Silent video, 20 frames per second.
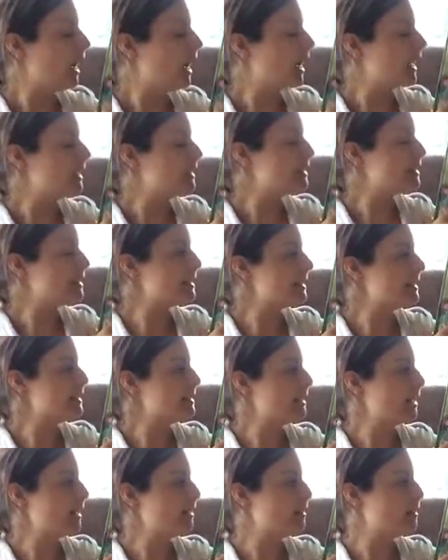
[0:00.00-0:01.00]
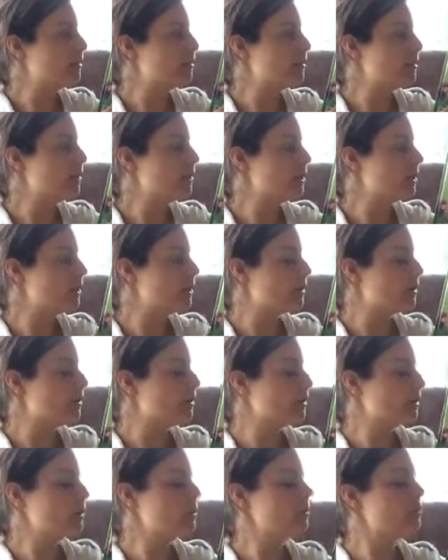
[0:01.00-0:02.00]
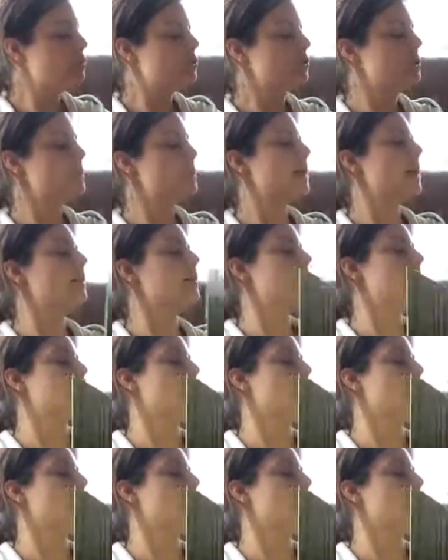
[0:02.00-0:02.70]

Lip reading: And inside the book, we don't just have